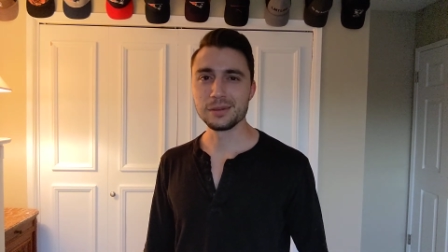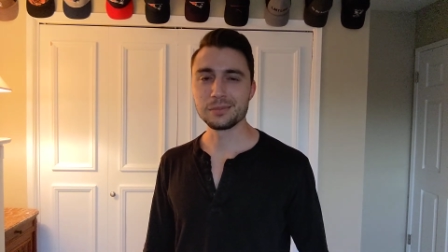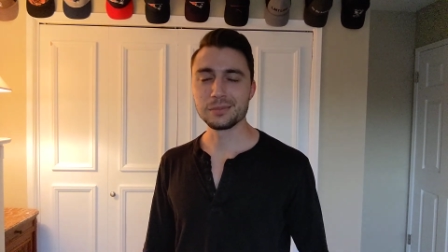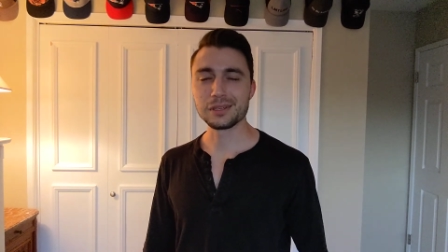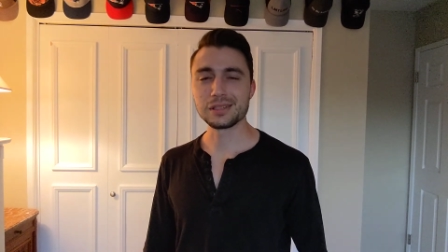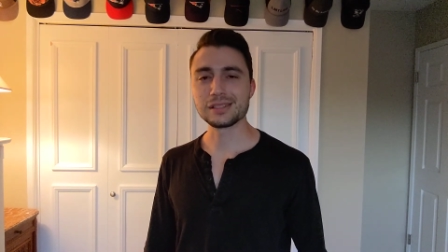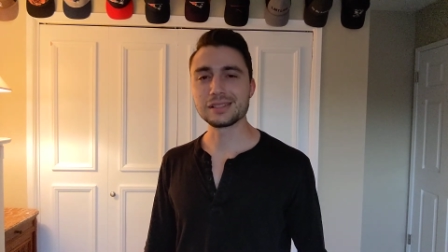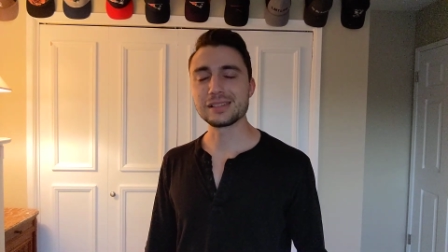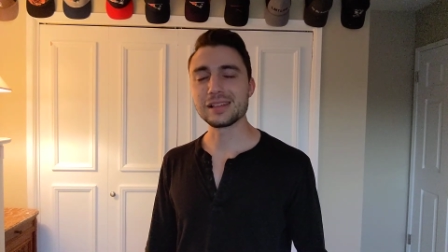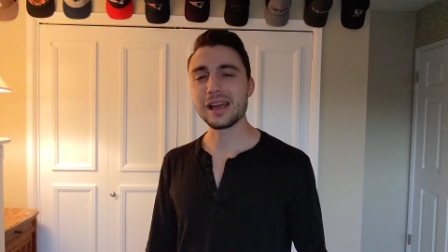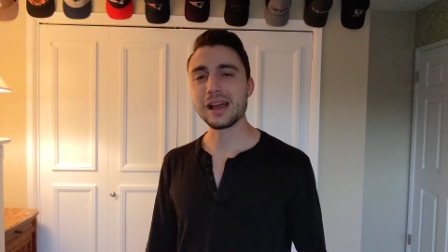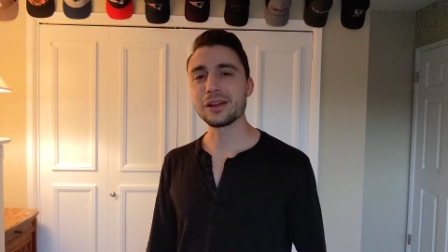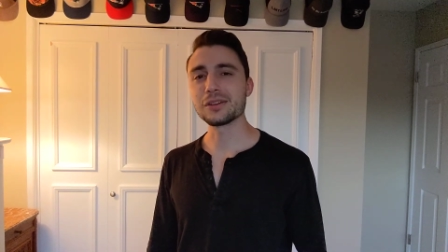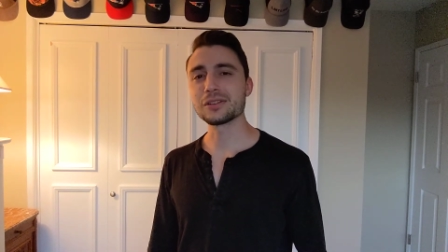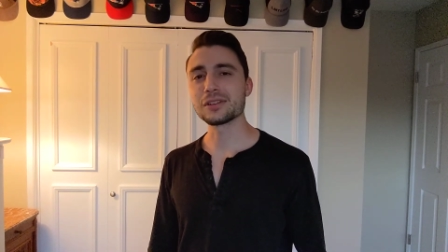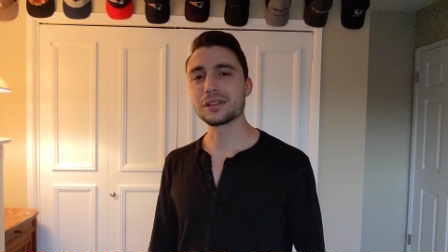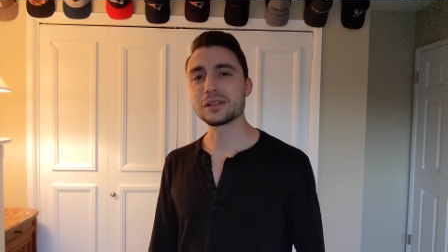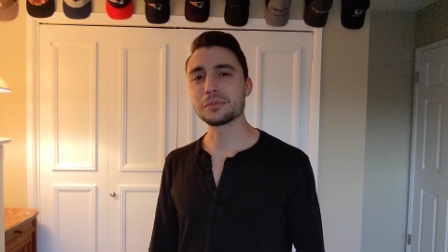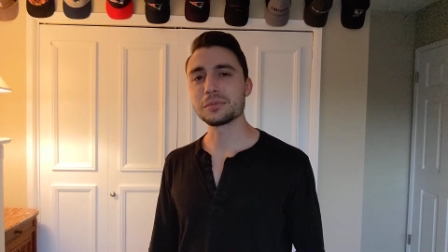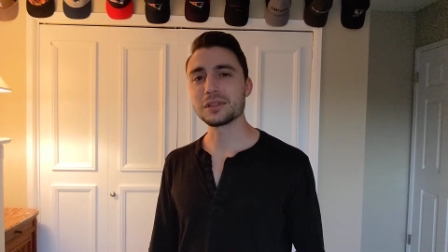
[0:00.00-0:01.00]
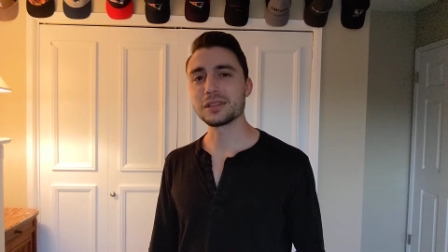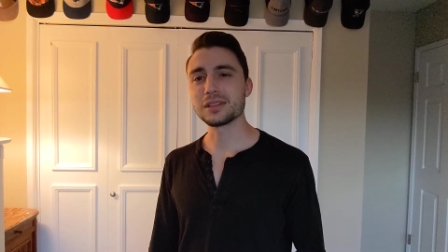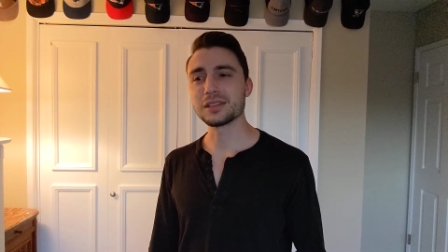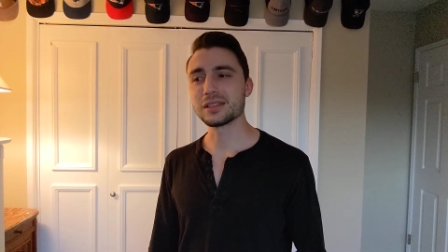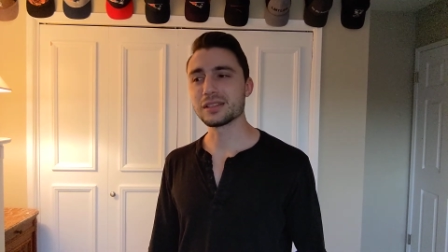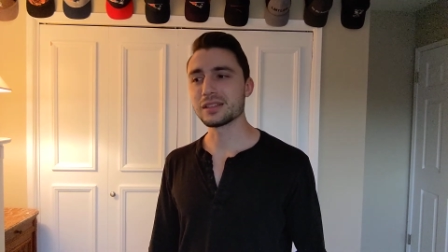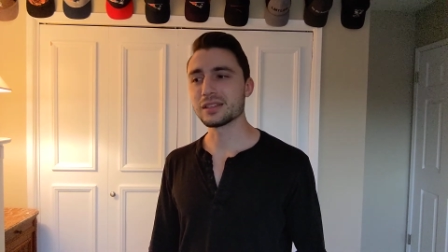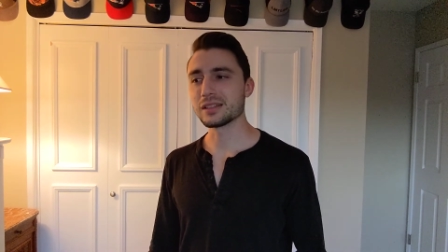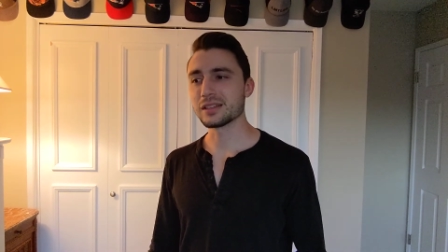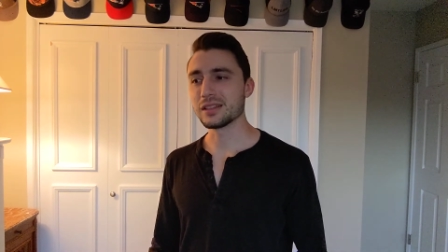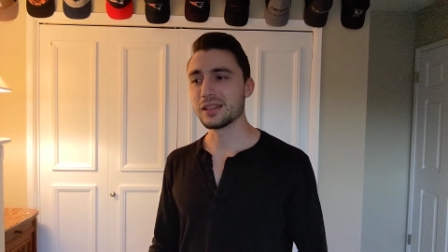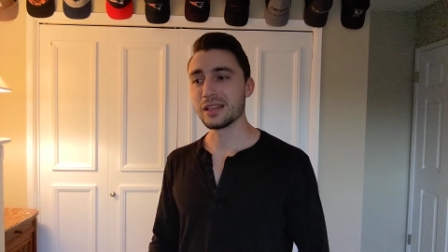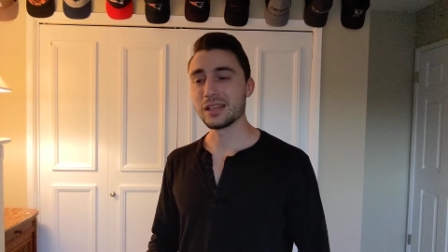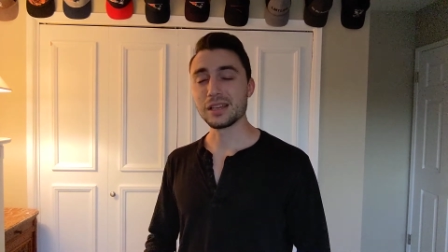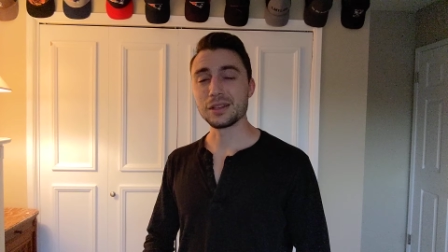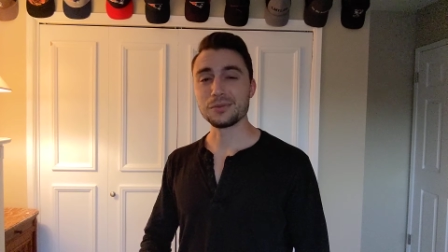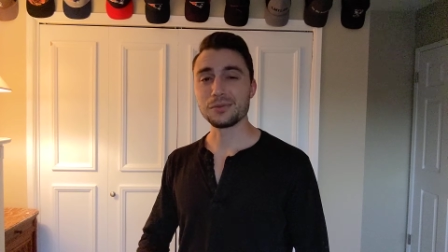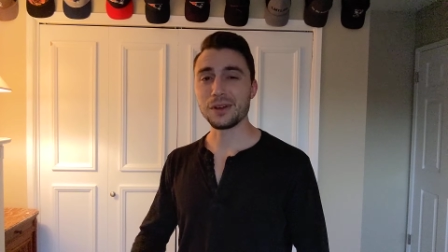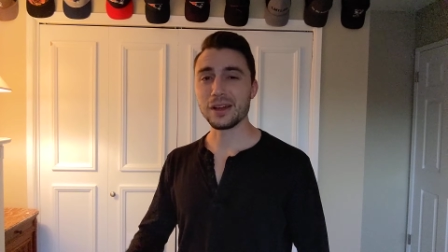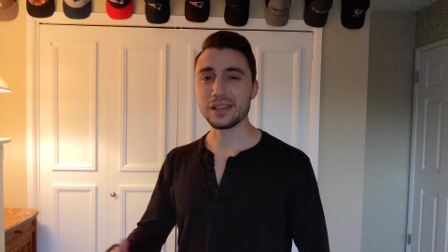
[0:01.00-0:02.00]
Because now you're going to be thinking,
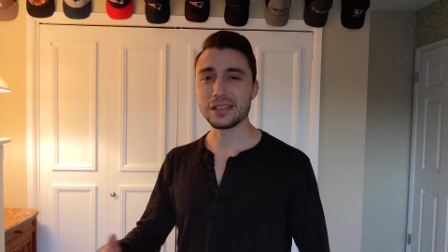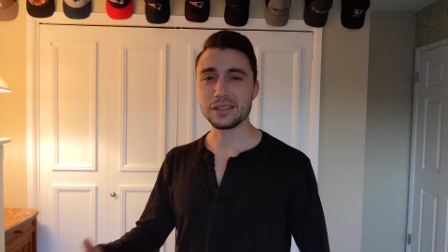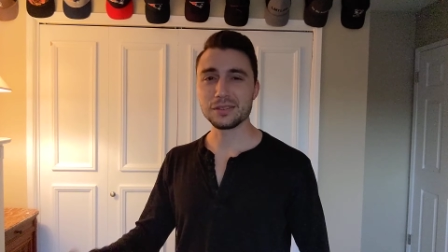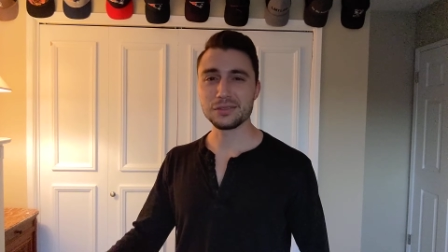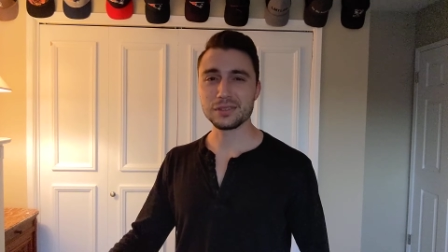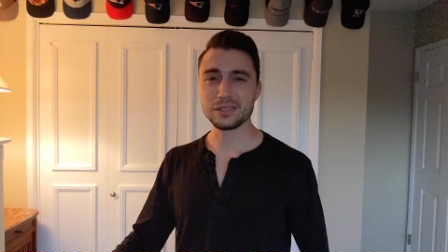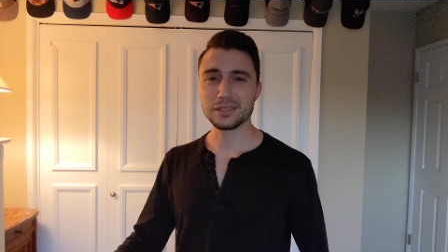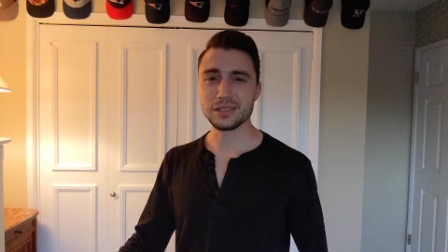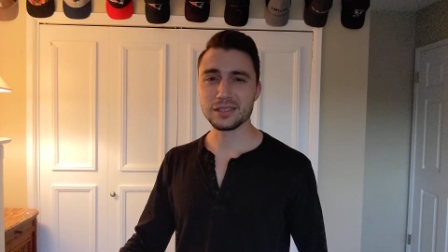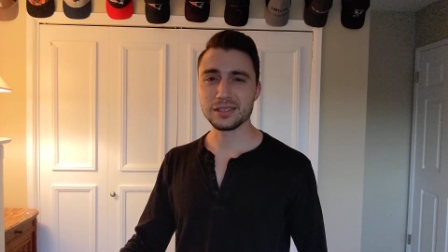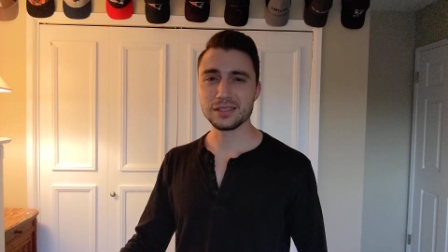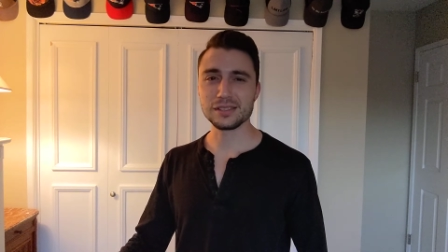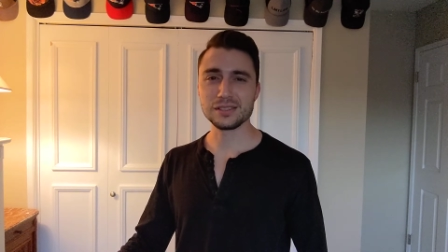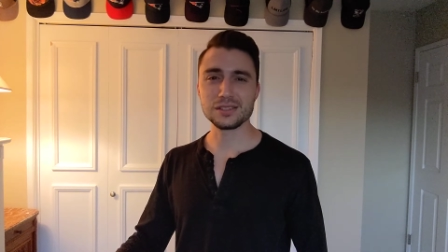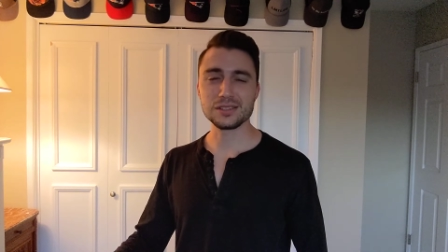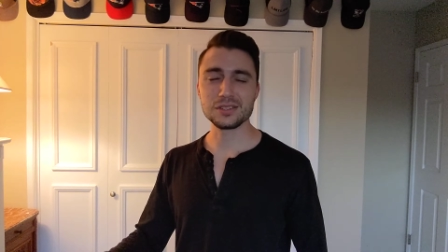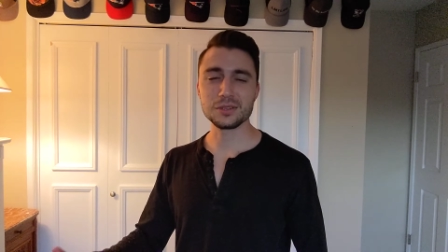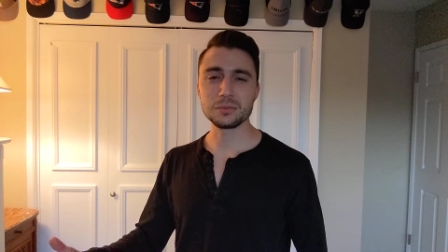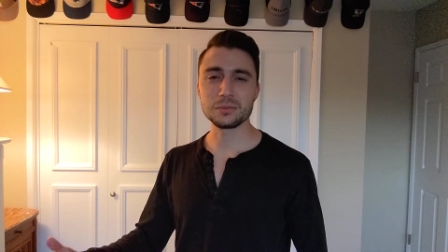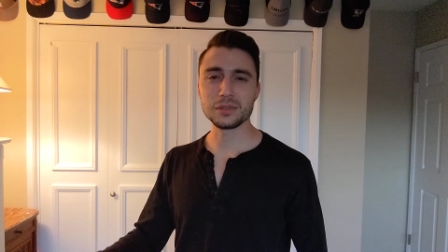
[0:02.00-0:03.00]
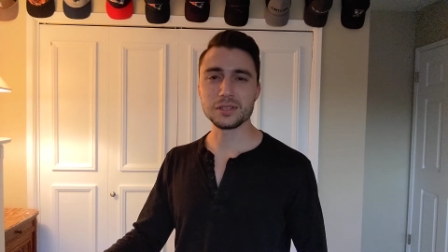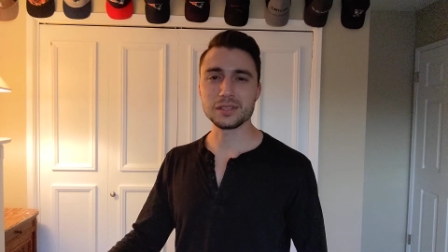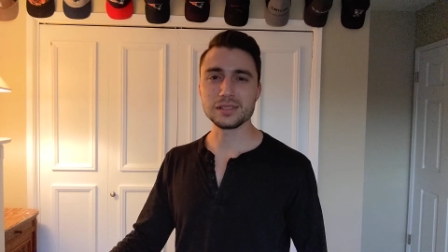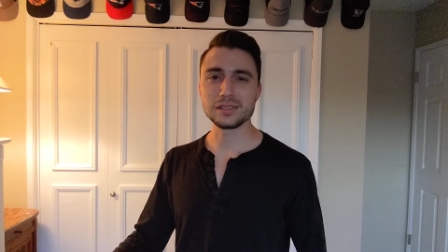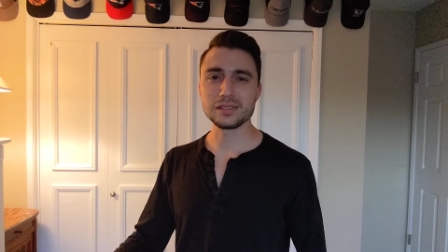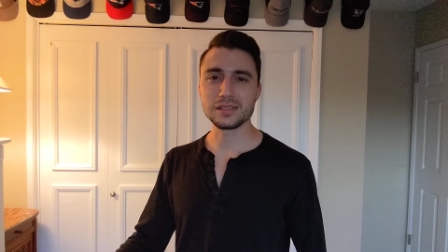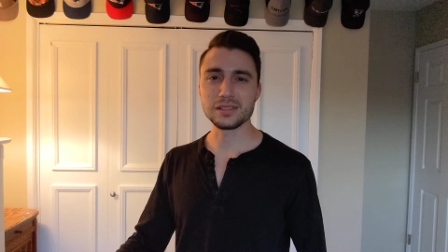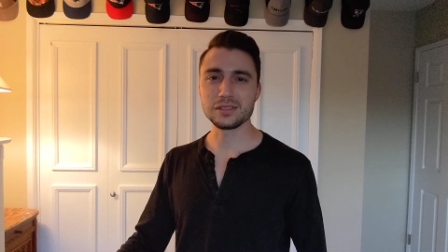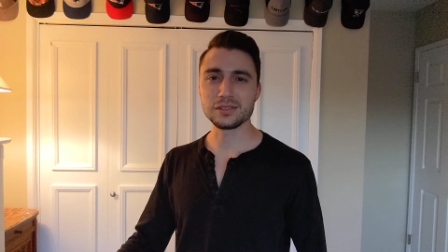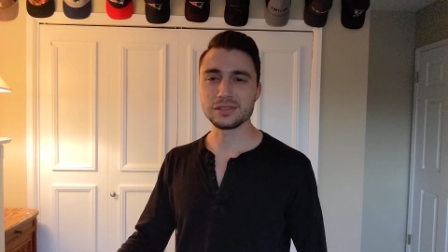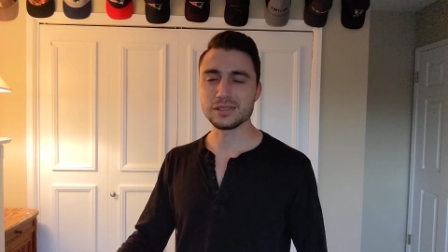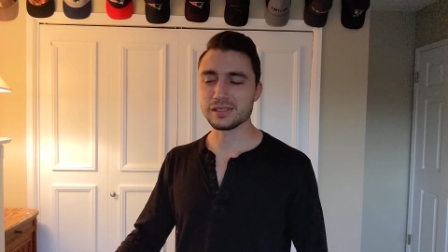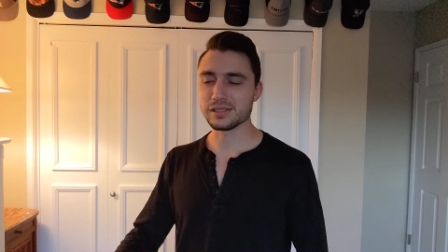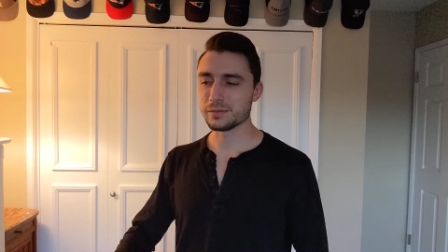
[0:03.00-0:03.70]
if I give in to this stupid excuse,